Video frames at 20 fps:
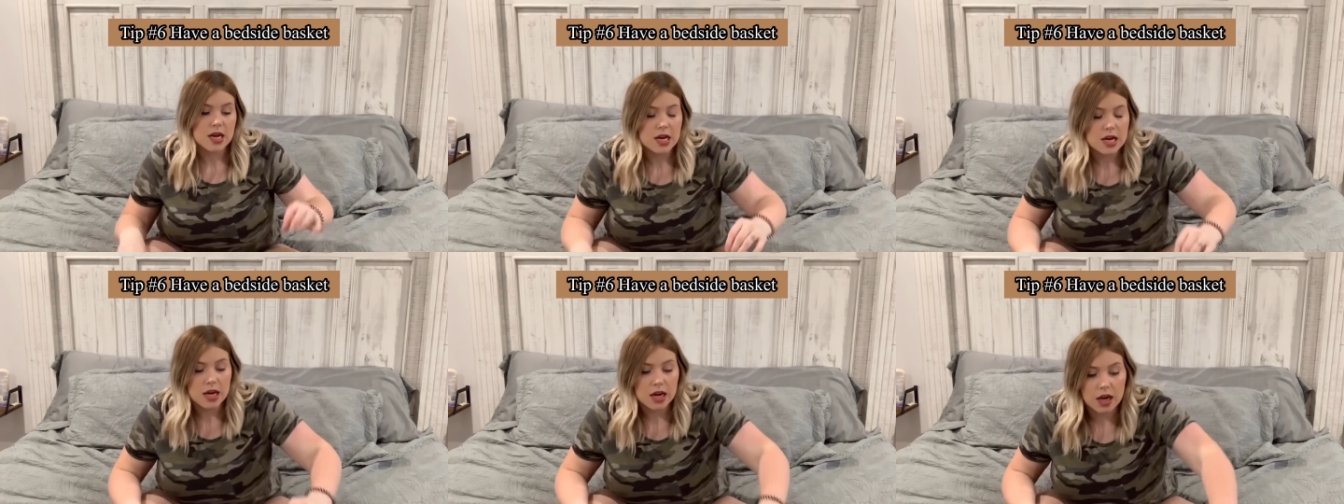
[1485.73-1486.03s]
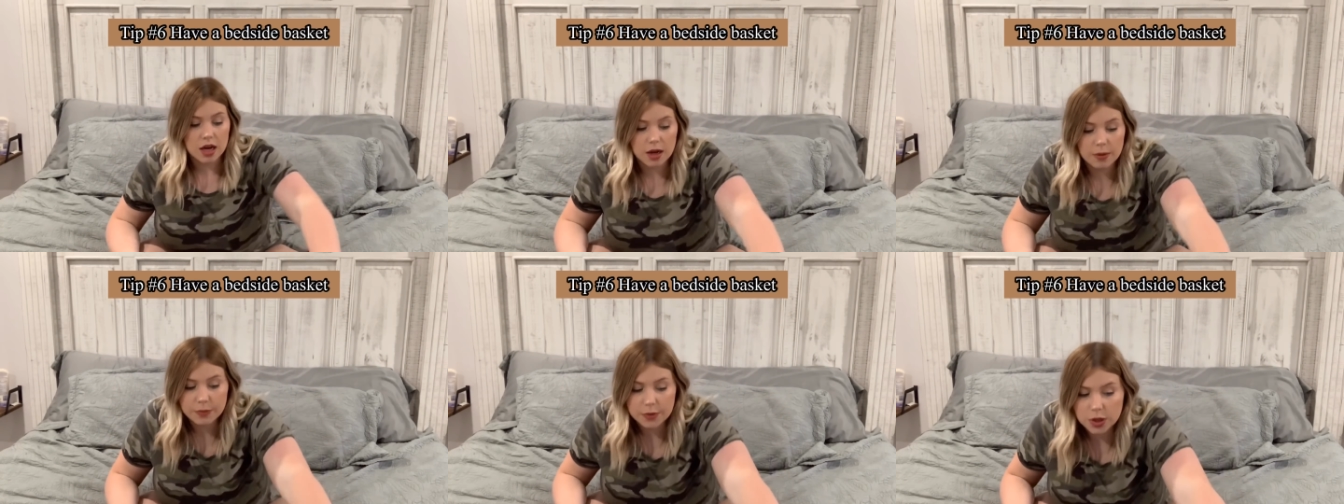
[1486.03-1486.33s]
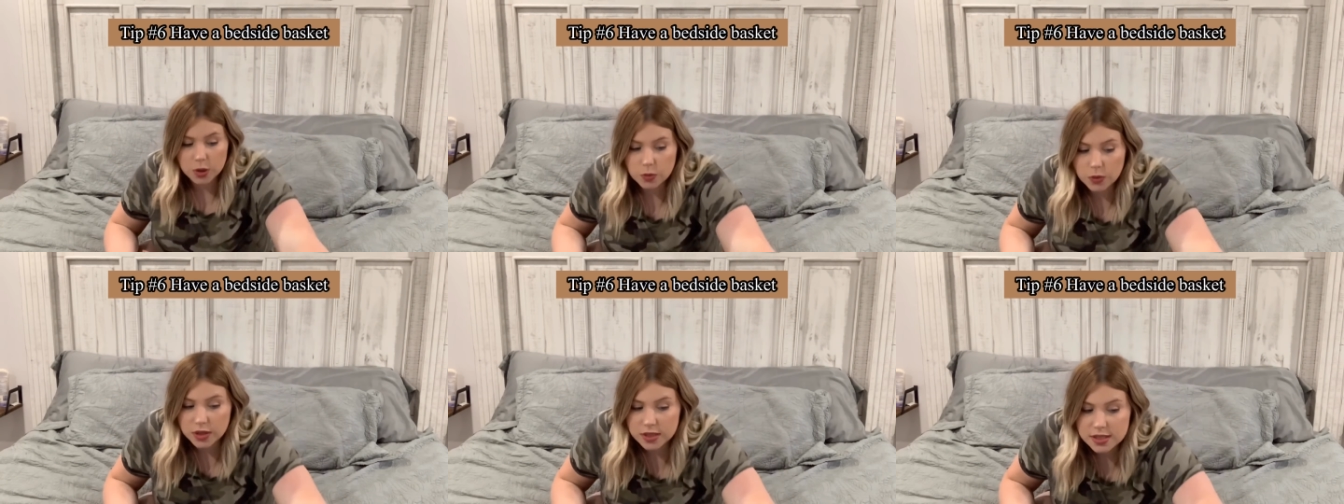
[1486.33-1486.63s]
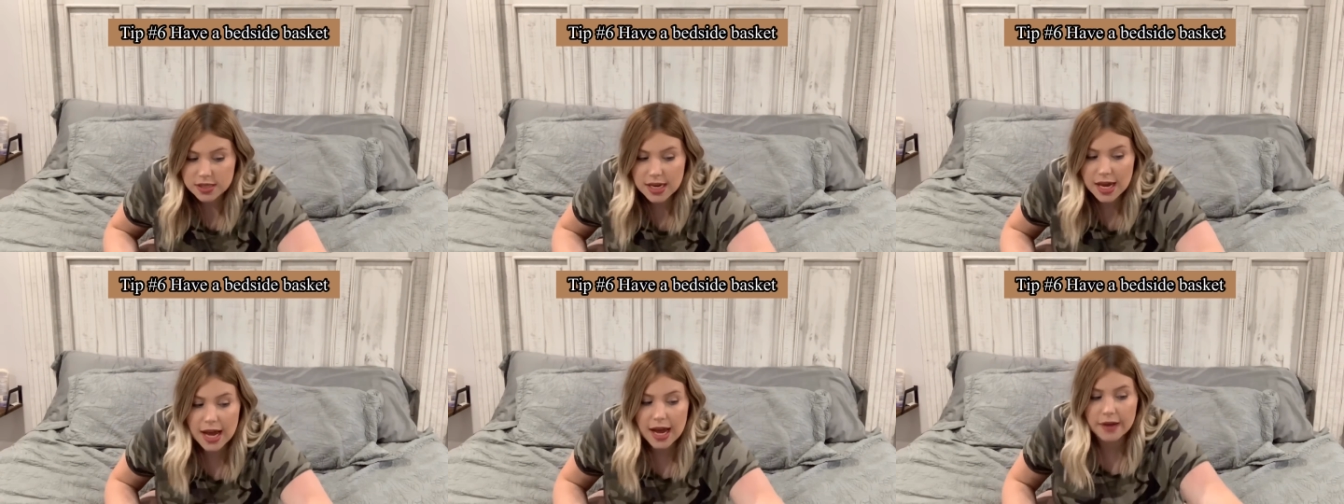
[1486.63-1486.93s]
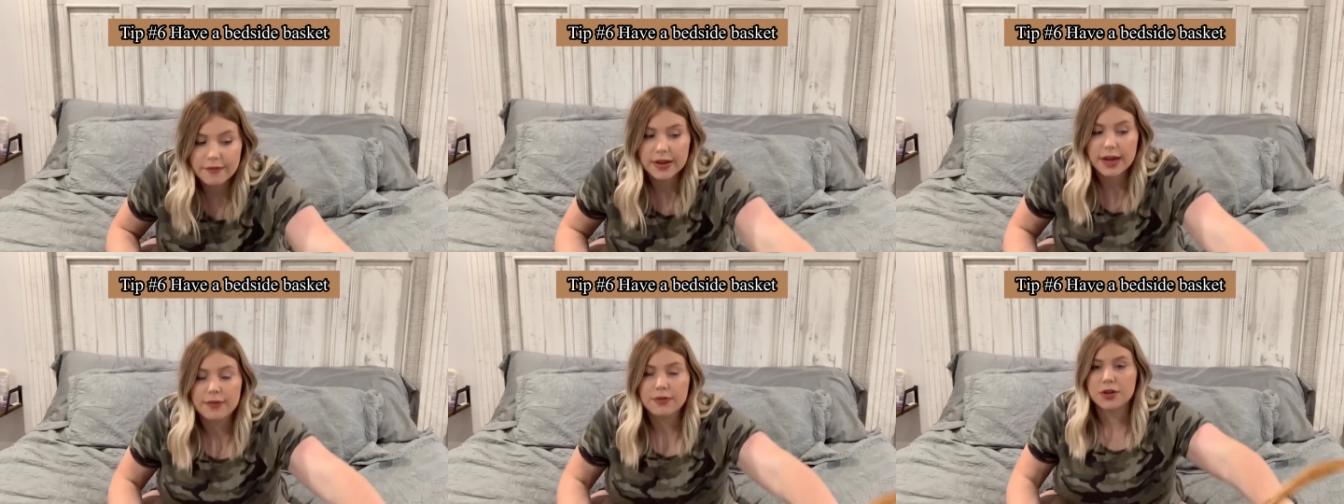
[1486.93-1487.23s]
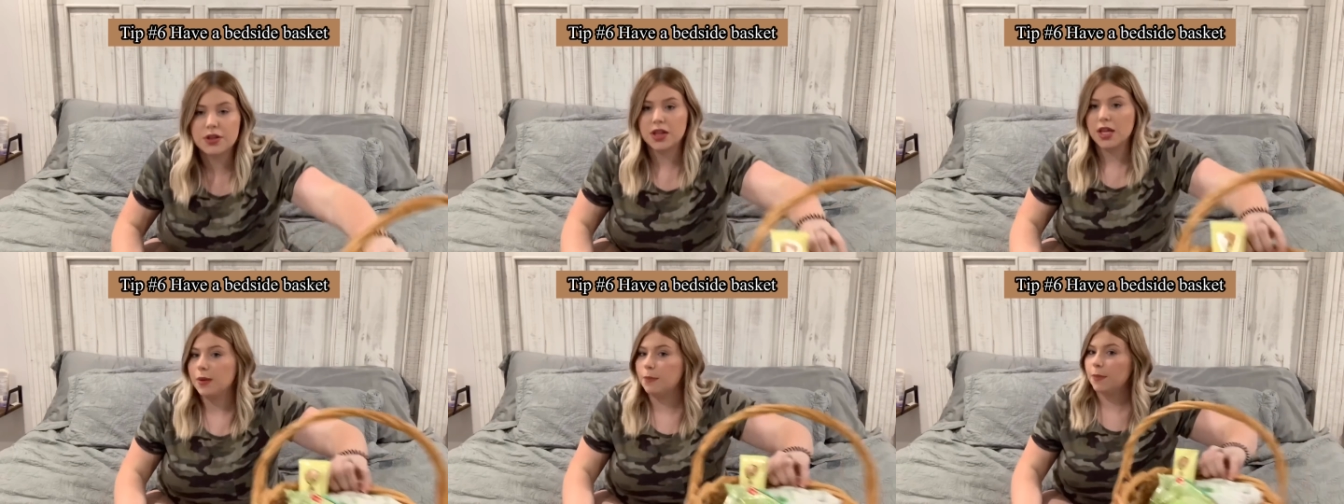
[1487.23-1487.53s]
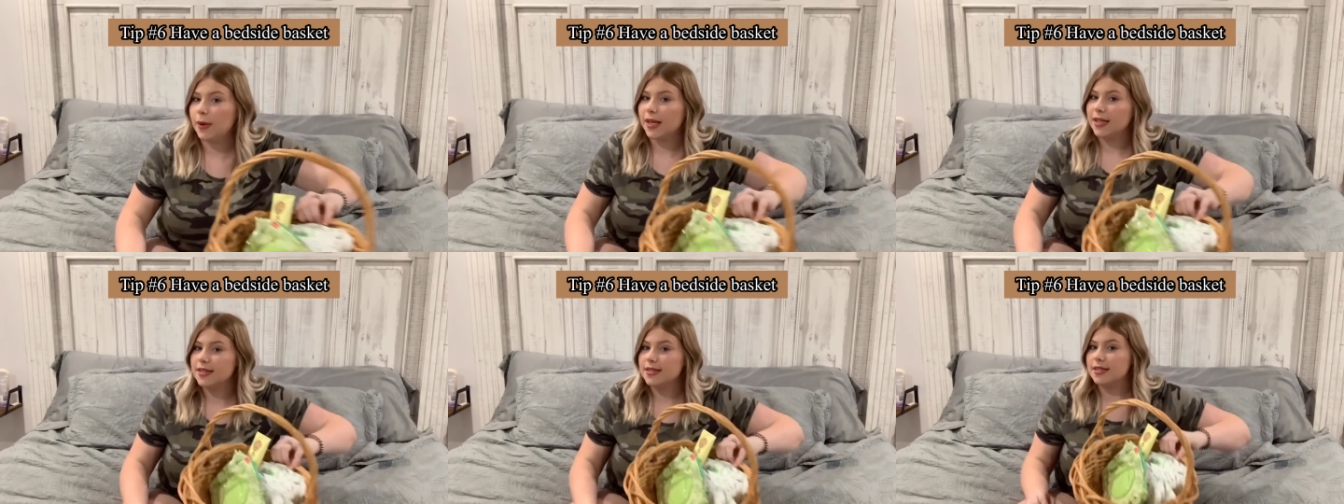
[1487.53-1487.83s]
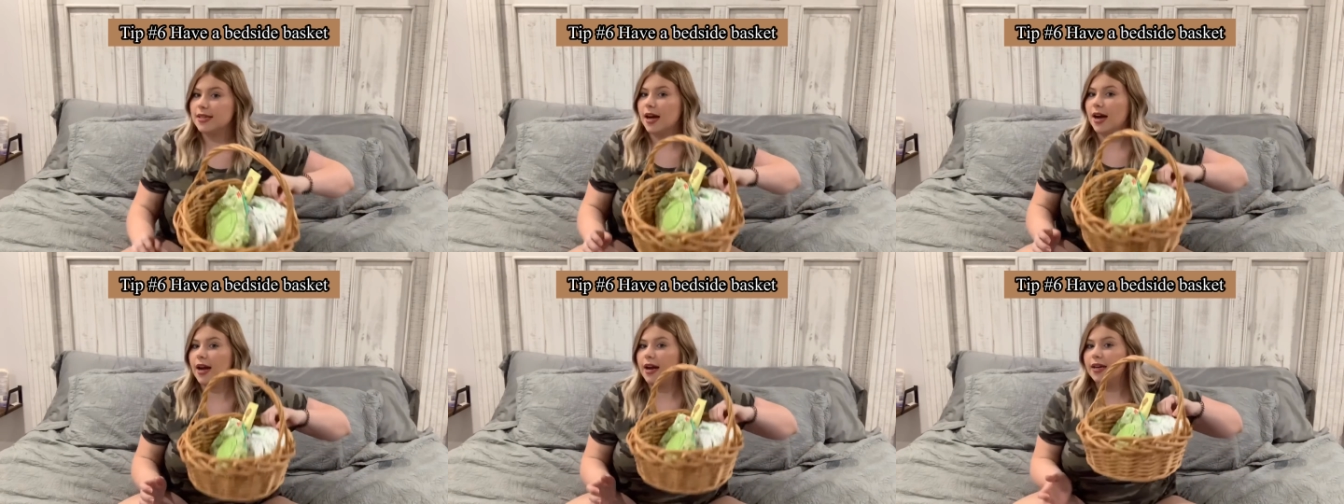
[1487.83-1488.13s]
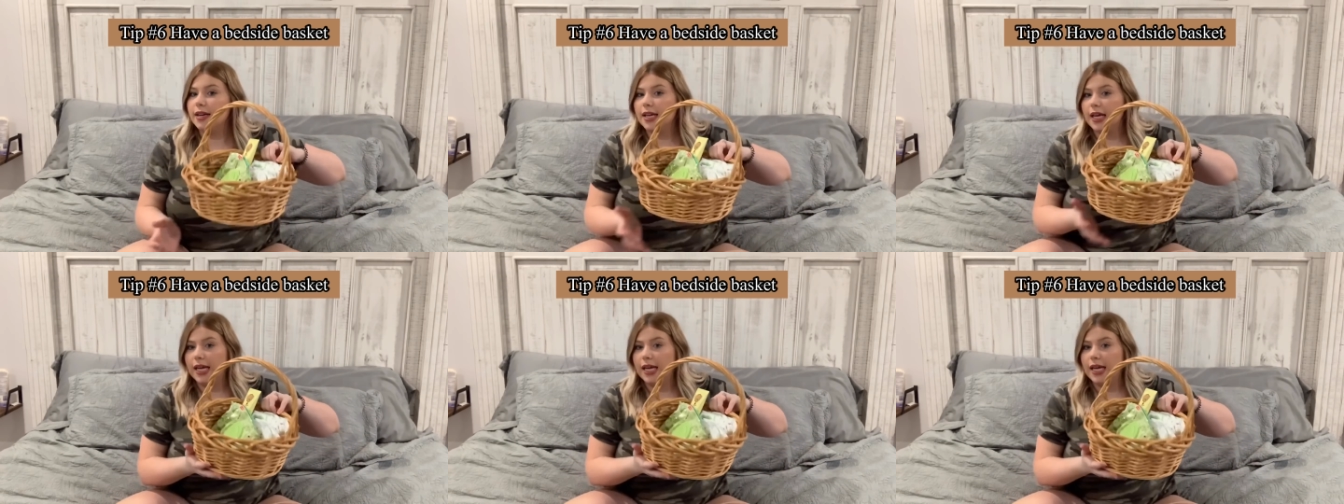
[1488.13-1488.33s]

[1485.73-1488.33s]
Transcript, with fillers: Um, you want to have everything bedside